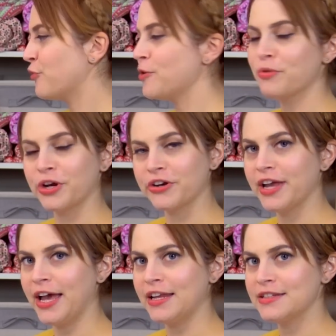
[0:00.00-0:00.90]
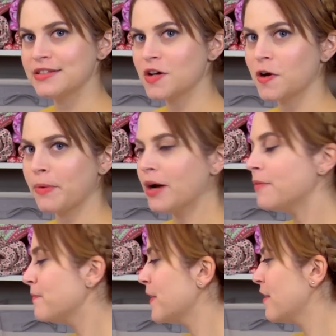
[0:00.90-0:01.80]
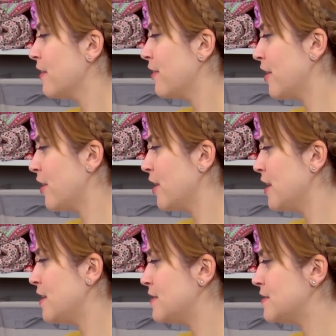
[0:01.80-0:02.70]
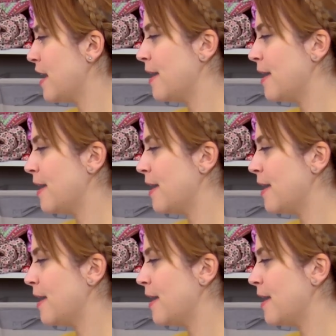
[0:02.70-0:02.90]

for embroidery edit to talk about. There is